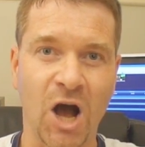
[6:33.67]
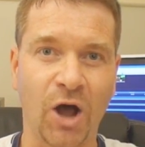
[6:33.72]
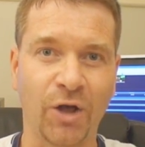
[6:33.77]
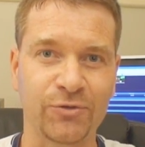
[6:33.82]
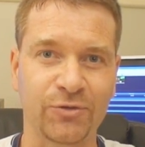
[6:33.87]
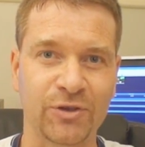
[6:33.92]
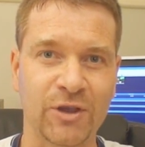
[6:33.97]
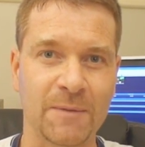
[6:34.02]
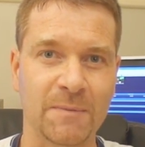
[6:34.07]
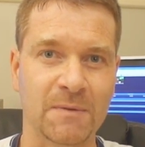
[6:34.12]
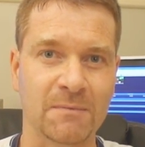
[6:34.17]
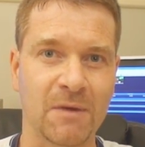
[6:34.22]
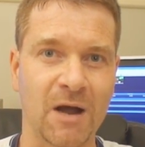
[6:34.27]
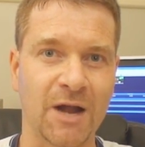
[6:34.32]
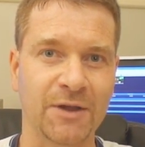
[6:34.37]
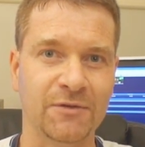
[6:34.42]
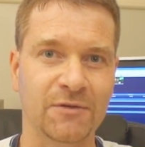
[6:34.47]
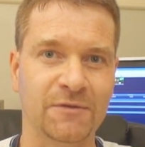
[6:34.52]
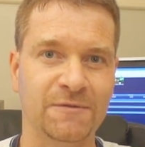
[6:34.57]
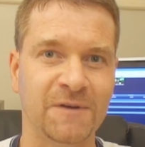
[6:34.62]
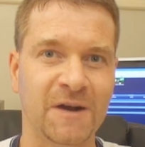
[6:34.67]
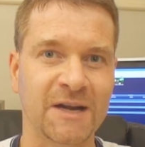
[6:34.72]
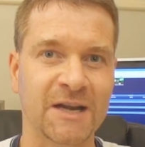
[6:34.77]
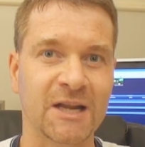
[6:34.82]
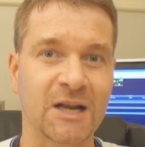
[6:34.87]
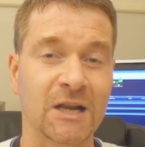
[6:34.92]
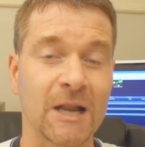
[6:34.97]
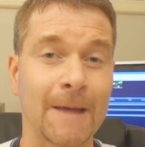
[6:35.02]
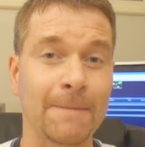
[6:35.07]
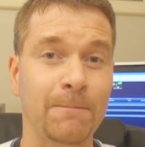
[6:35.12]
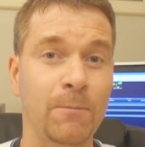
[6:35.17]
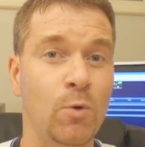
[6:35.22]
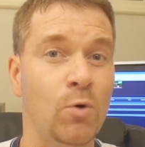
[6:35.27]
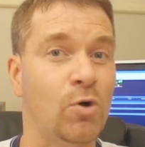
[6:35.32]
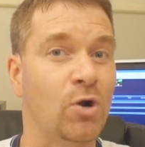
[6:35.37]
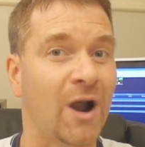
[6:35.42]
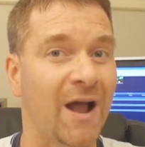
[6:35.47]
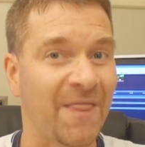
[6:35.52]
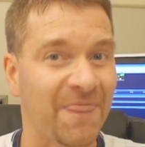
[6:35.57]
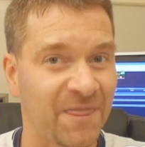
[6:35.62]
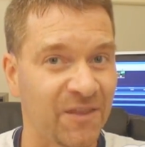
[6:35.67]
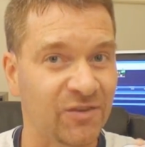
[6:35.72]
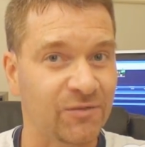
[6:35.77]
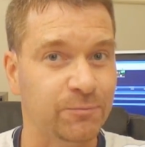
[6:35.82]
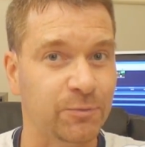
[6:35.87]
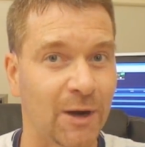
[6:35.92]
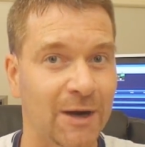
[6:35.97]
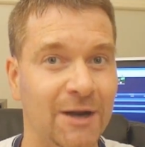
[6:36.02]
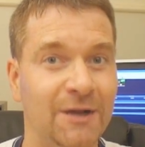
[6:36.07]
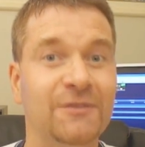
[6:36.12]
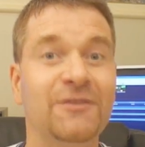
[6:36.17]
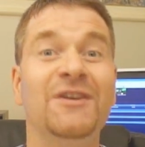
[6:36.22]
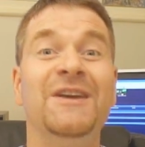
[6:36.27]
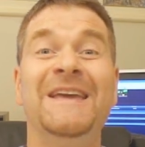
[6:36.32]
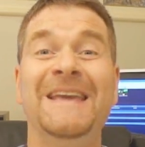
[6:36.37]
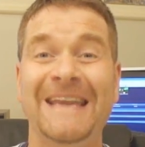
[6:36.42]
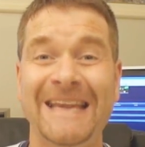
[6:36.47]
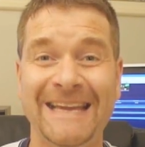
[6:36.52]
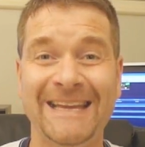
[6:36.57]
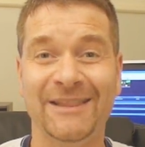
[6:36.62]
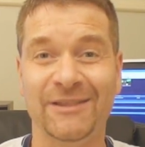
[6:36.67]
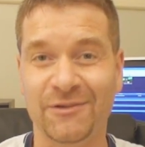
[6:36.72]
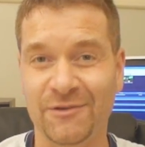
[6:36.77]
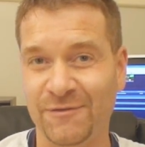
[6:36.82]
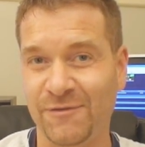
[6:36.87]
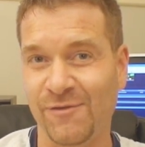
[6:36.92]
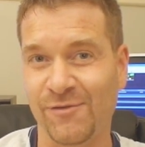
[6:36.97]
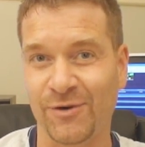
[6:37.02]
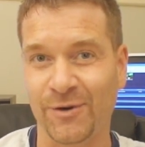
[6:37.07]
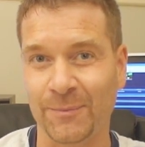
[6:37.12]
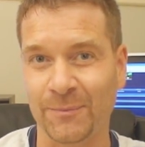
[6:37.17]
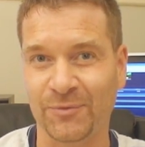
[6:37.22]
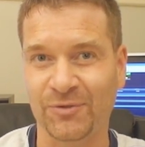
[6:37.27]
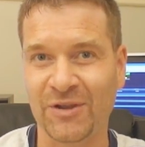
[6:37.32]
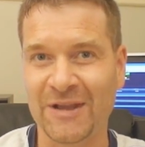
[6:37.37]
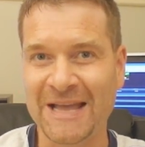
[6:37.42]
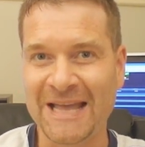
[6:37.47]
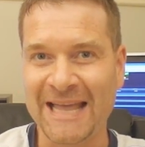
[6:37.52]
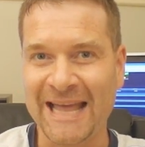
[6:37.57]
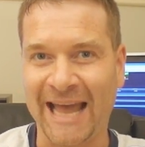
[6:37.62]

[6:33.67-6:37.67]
Also, keep in mind, you can find out a lot more on this product in the forums.